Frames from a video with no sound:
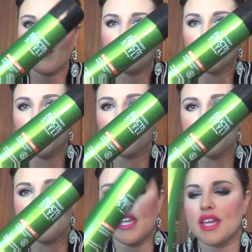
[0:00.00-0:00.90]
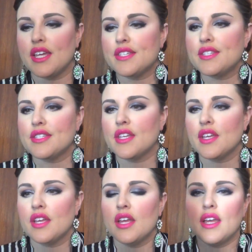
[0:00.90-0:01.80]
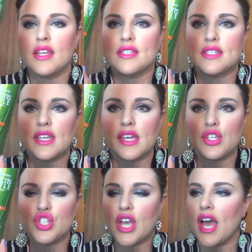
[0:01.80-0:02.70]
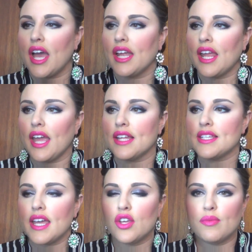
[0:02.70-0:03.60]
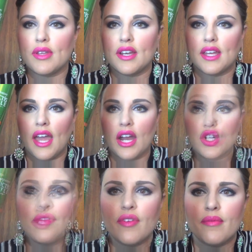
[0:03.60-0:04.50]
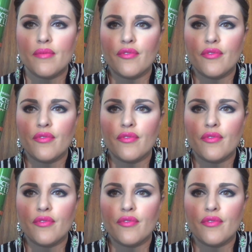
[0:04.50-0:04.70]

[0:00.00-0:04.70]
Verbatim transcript: Fructis Sleek and Shine Anti-Humidity Hairspray.